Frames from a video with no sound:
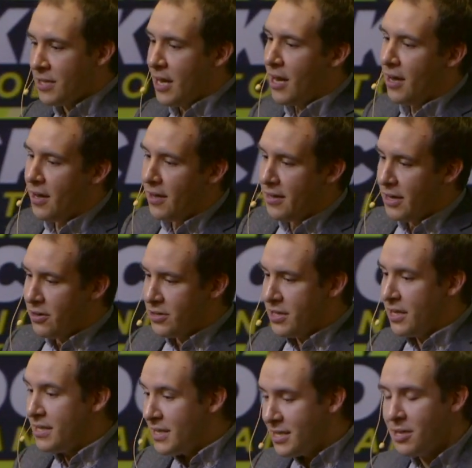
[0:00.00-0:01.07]
there's
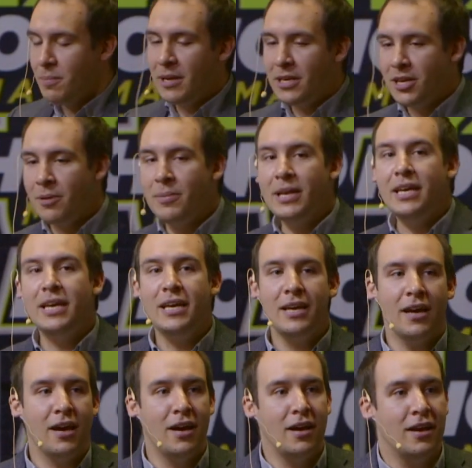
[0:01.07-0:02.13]
a discipline
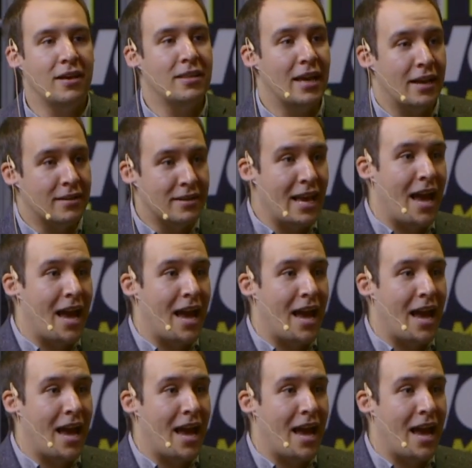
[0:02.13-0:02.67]
committee that